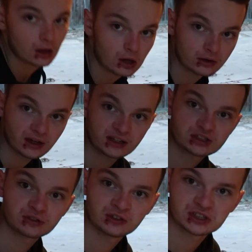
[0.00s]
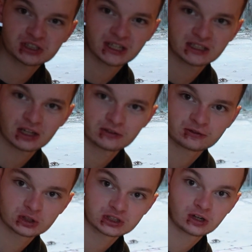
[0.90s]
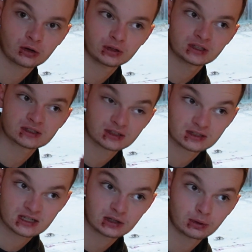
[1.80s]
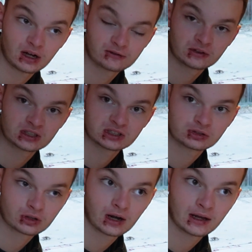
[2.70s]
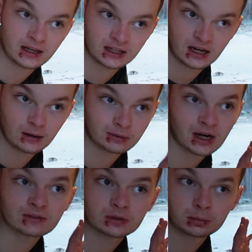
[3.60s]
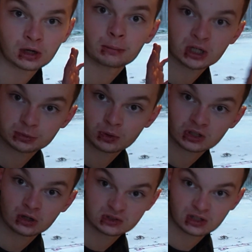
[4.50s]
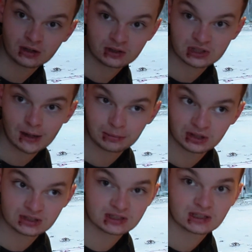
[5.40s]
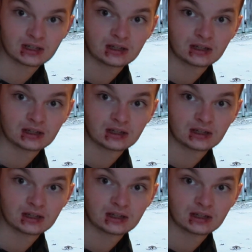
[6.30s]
Okay, I just finished laying down the first coat. It's going to take a while for this to dry, and then I'm going to have to put a bunch more coats on top of this.